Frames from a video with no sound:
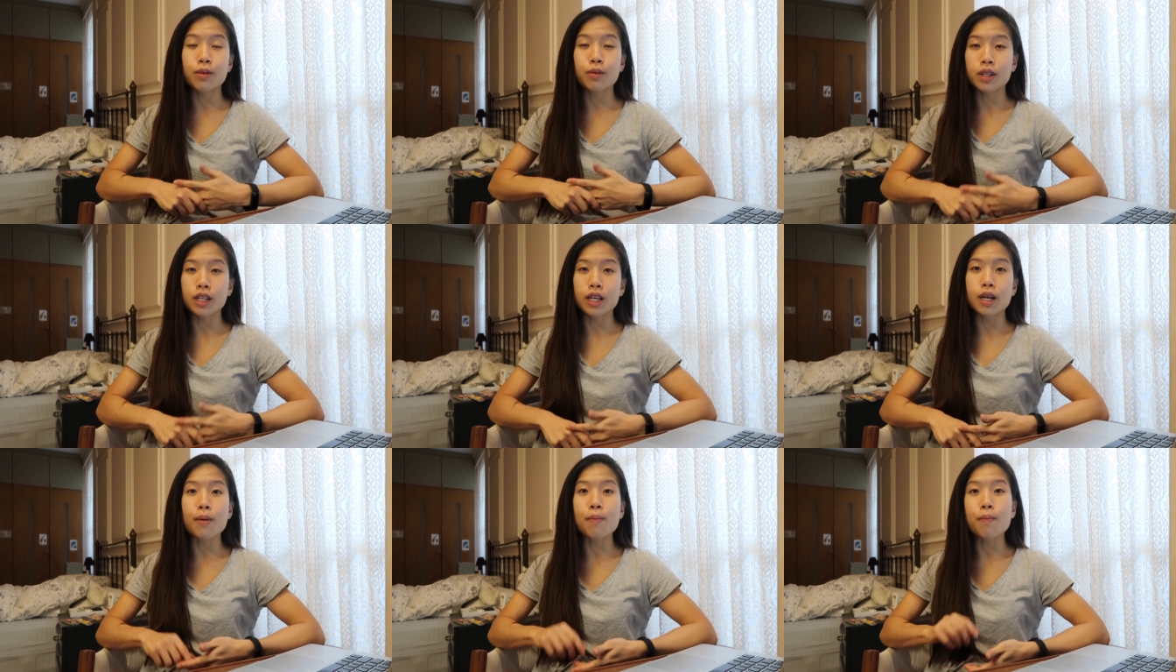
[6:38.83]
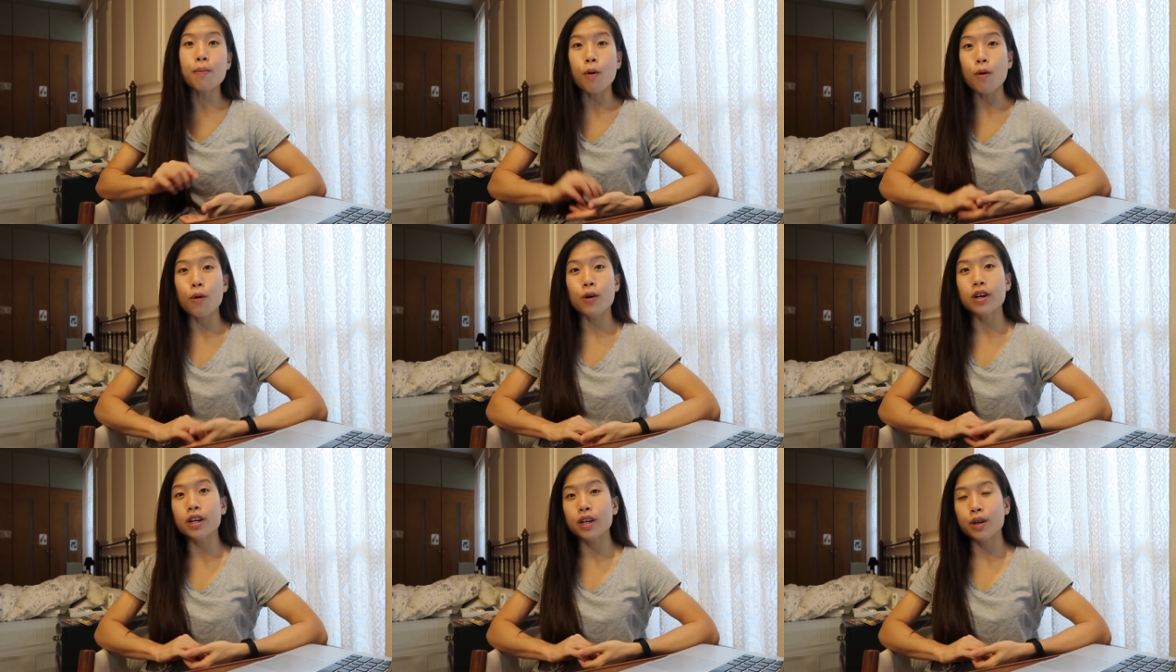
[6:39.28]
really
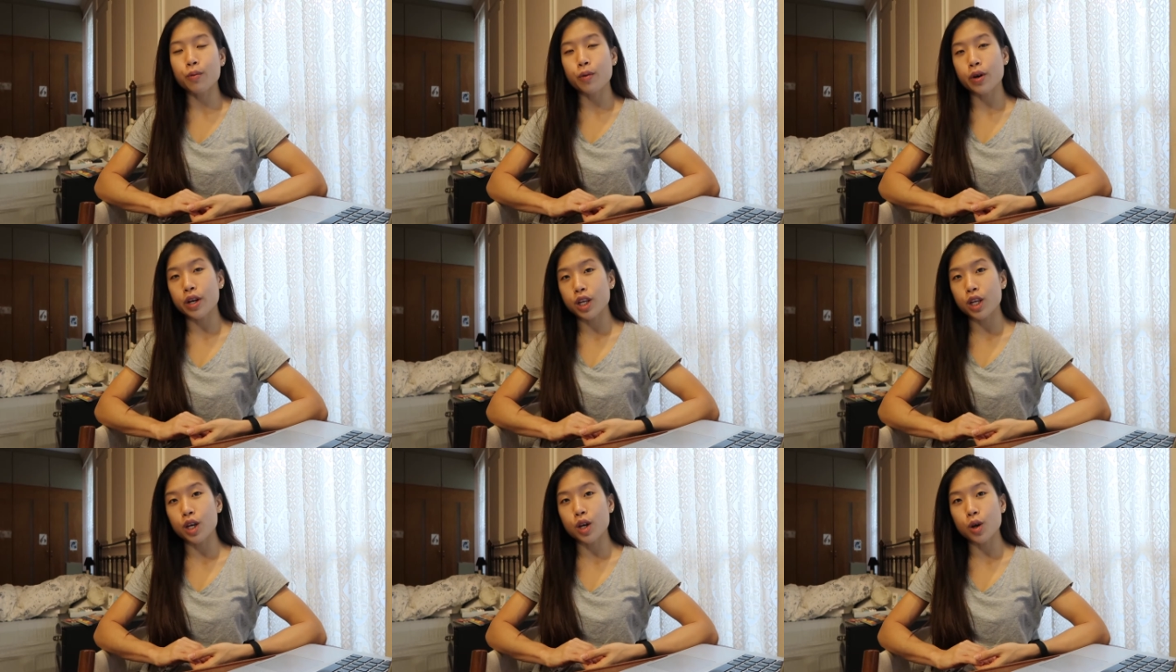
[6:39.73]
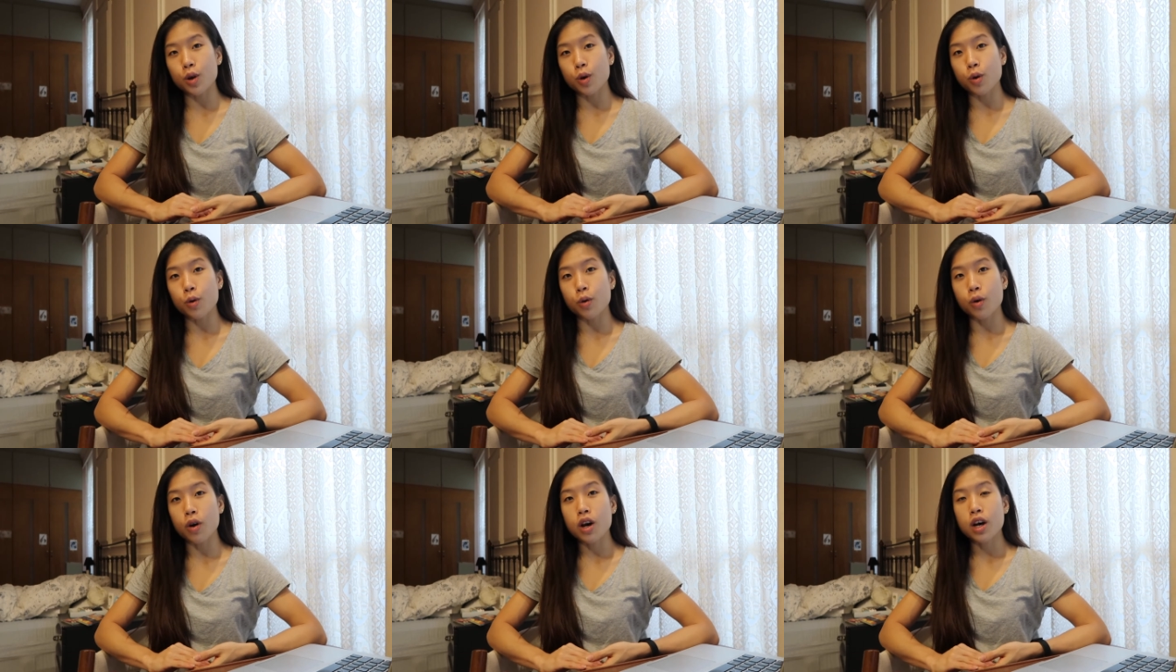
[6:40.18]
important when
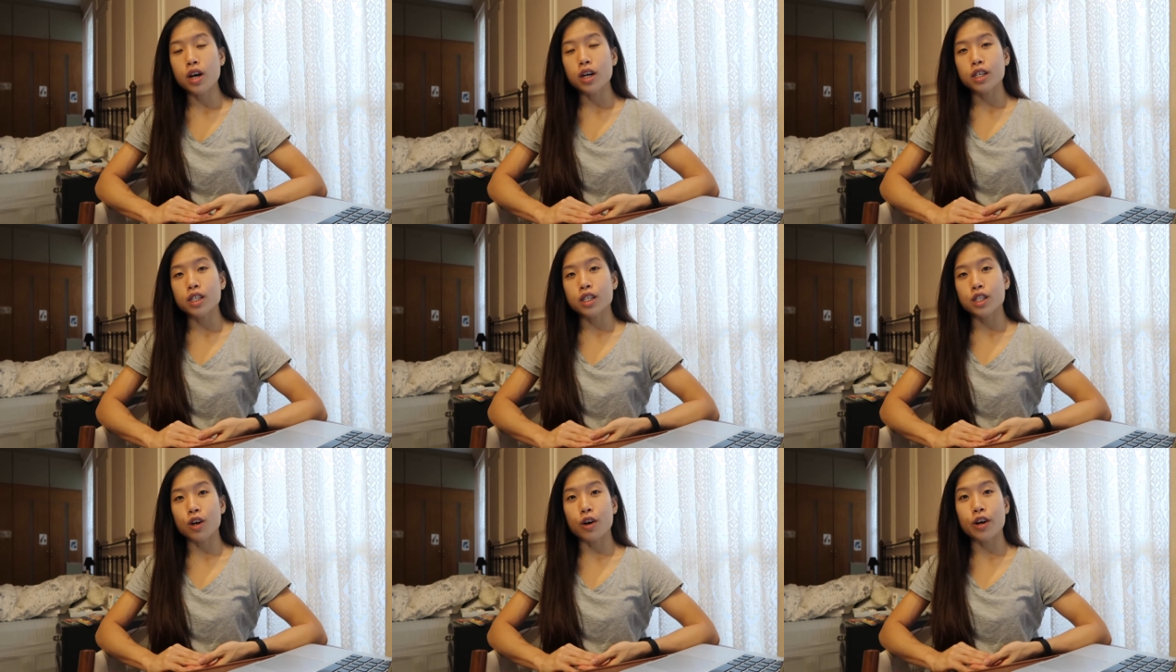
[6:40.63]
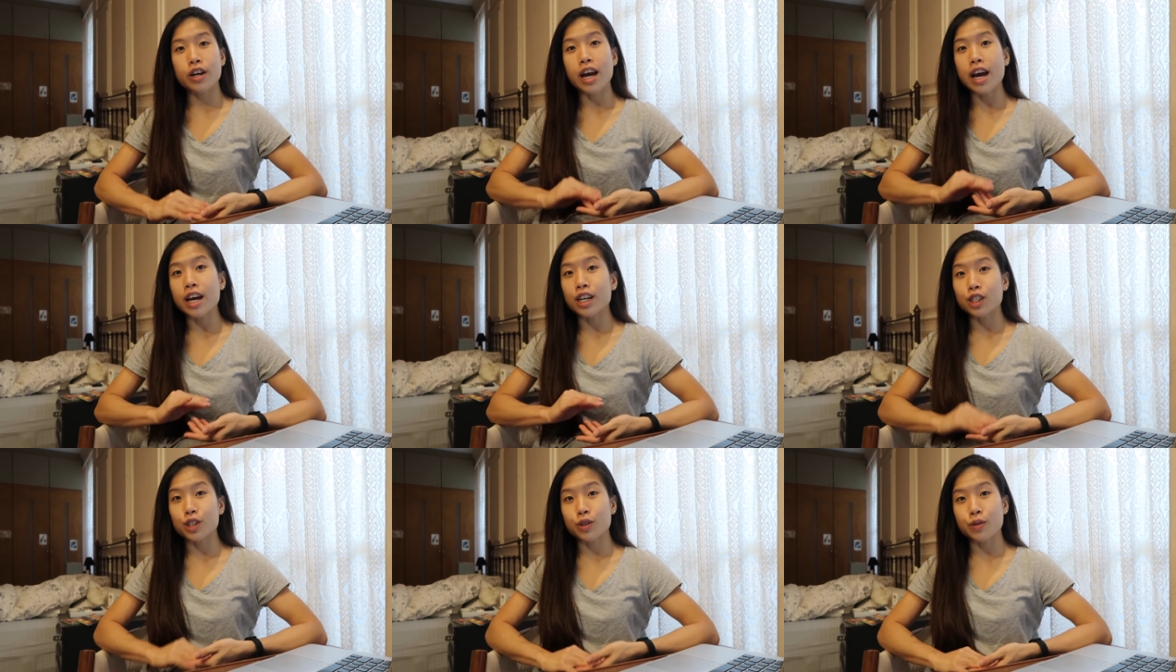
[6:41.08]
you start
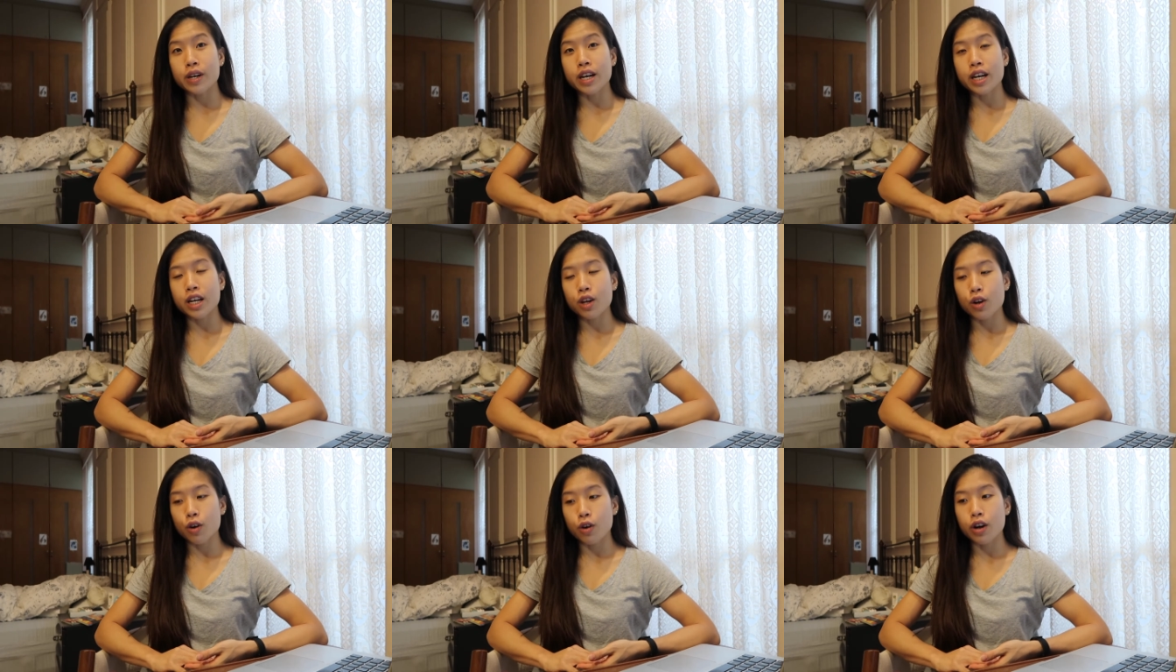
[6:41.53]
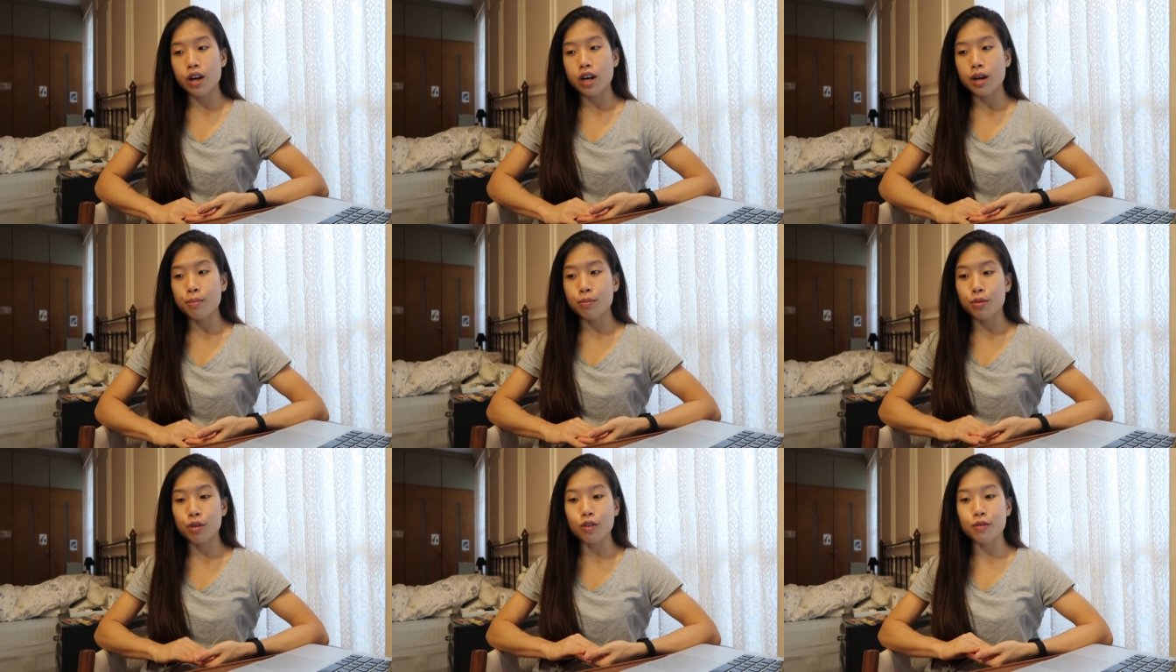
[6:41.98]
entering your
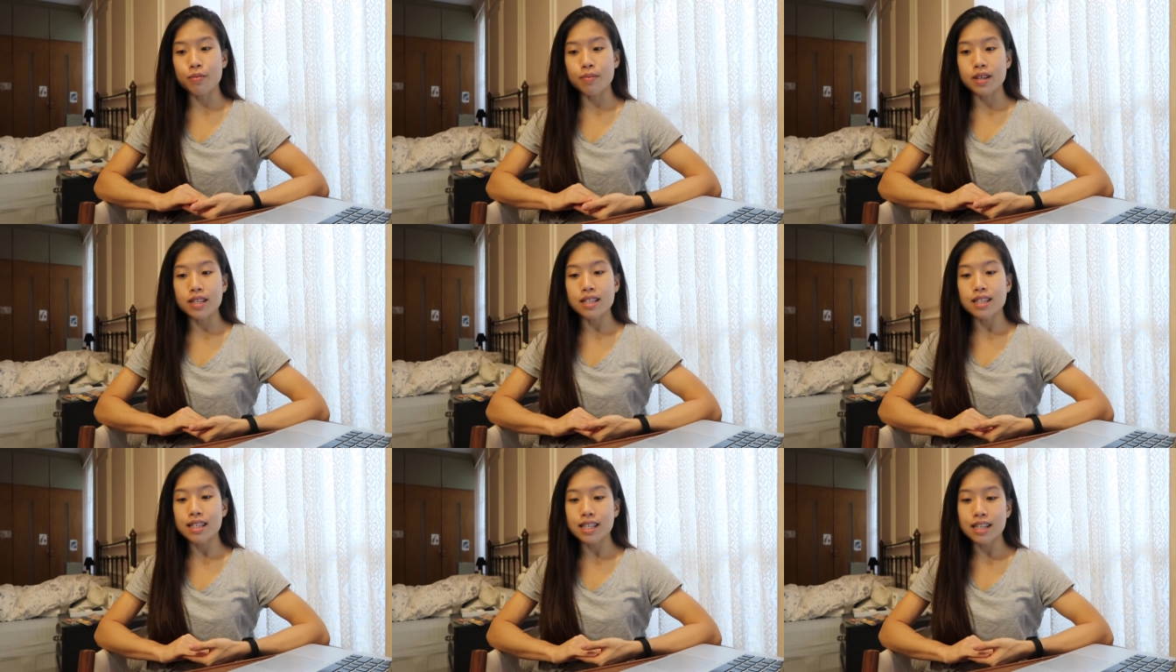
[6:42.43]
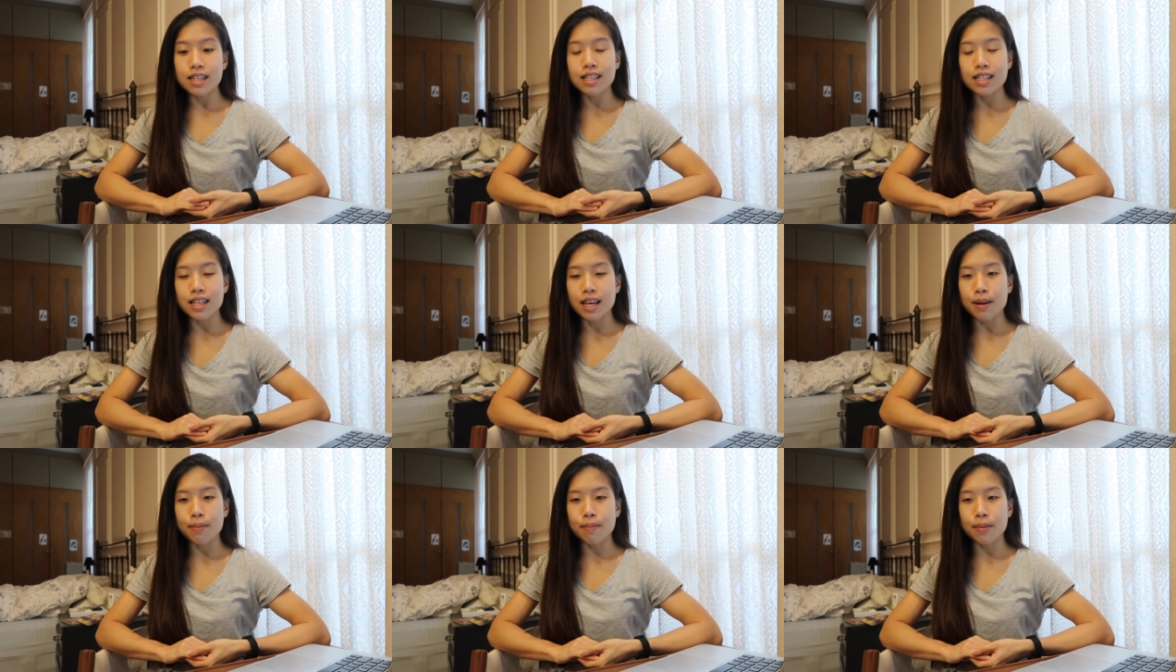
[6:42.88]
improvement
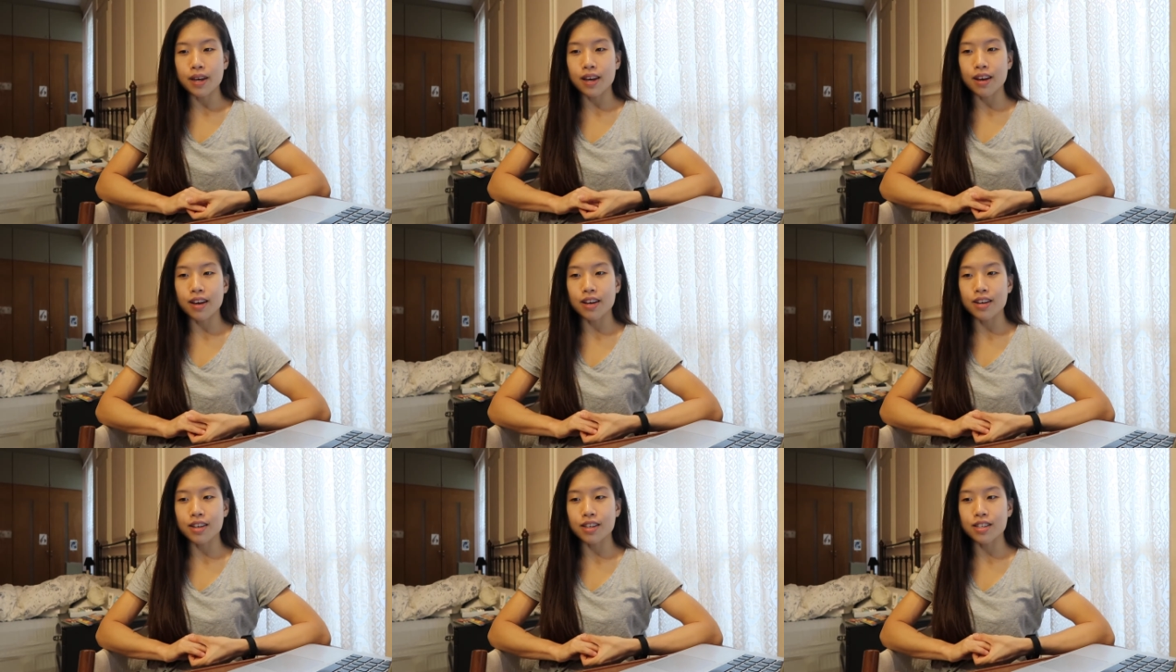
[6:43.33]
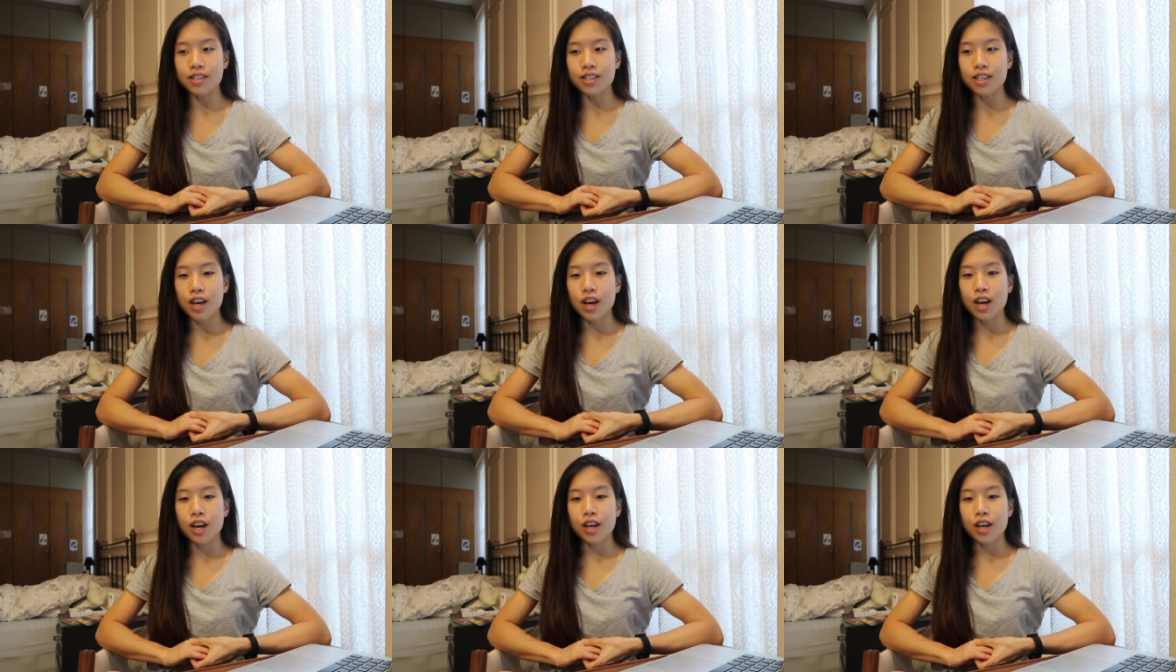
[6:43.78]
season because